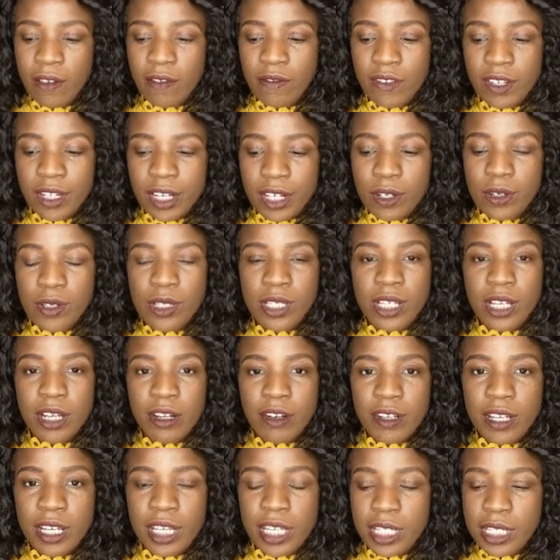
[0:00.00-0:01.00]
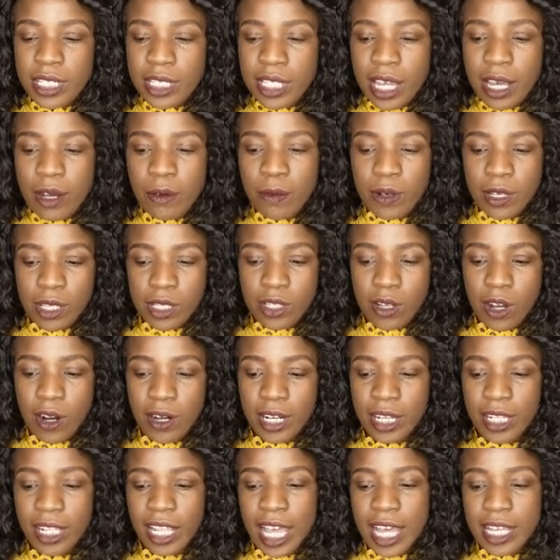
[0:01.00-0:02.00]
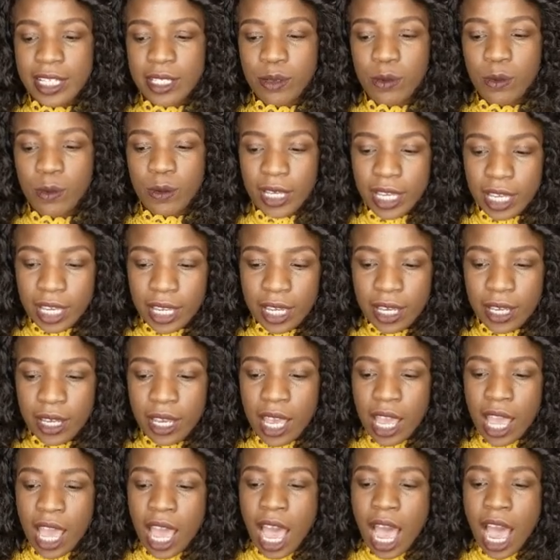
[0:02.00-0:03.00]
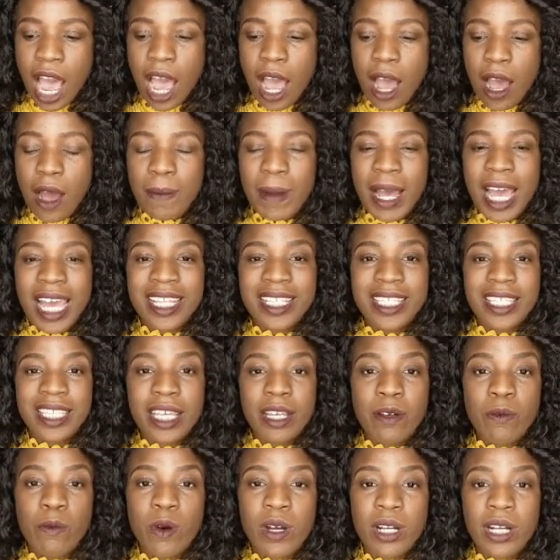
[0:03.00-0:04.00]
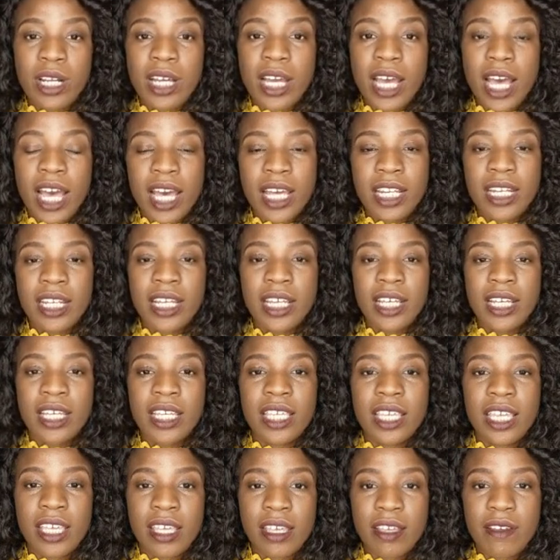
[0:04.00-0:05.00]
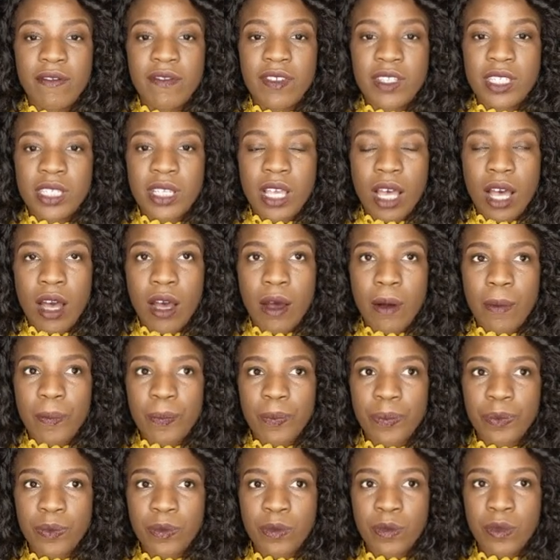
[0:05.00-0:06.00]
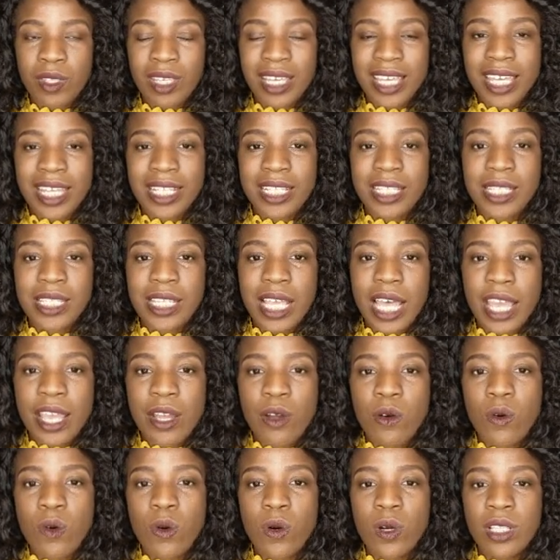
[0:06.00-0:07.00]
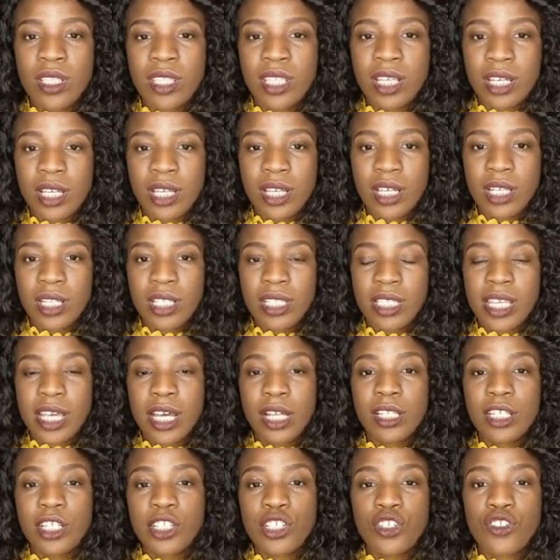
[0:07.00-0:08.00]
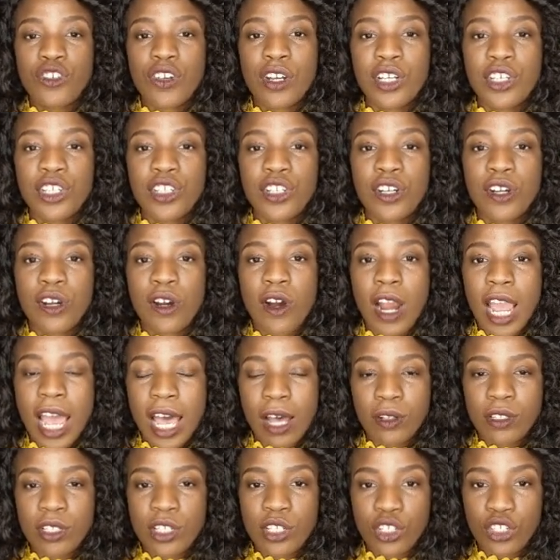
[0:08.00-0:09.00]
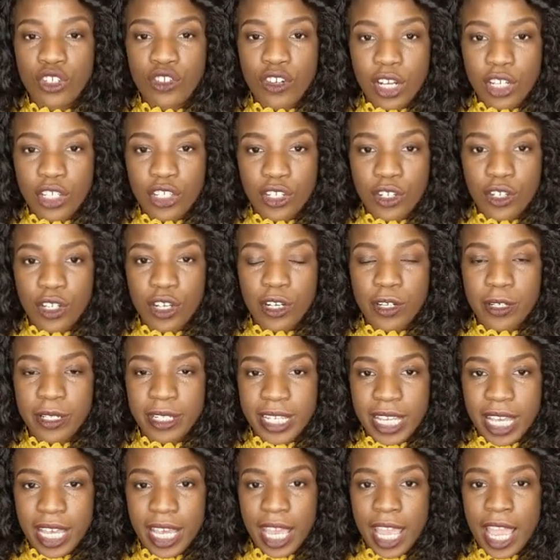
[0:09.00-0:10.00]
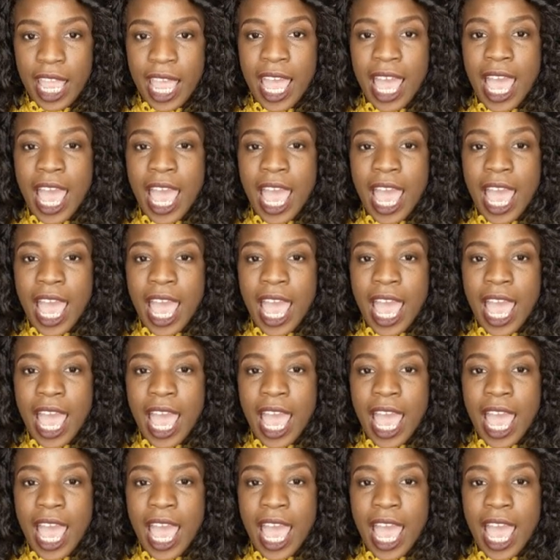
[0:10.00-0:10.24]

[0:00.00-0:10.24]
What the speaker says: video series that we started last week. I did want to kind of give some insight on the daily structure or how to structure your day